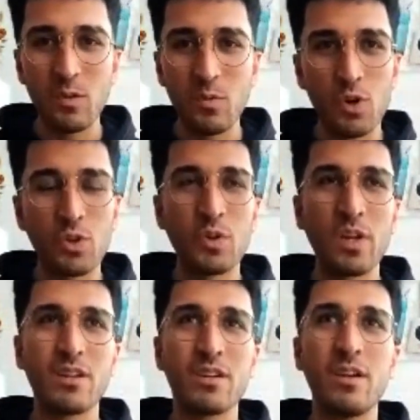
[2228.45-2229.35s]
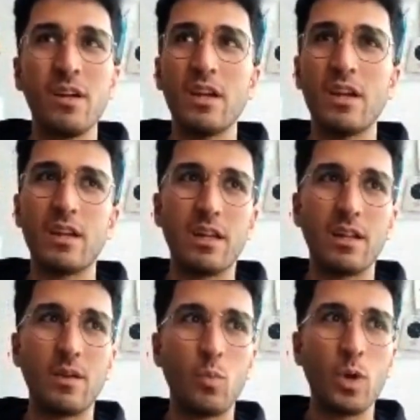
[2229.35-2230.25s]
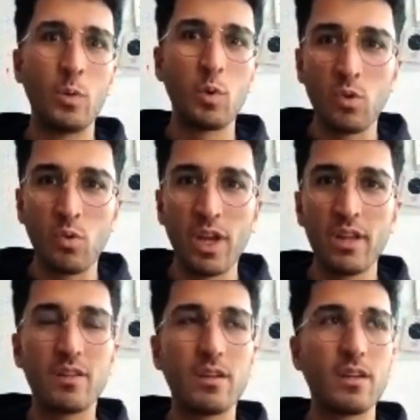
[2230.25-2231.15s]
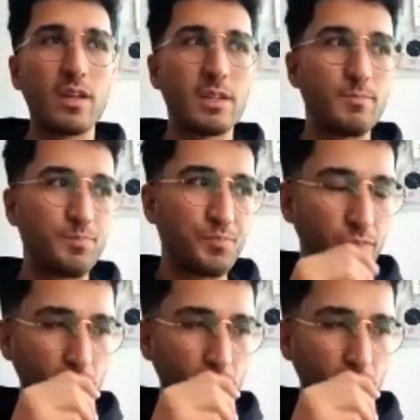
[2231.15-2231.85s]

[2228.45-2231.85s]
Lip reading: and work together, we will create a